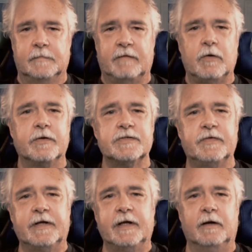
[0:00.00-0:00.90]
I've called this
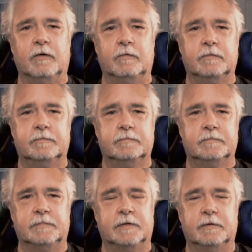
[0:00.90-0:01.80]
video
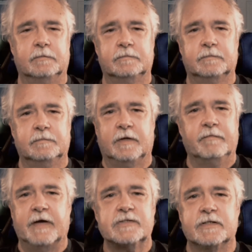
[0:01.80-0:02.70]

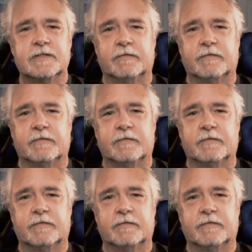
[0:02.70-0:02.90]
Confessions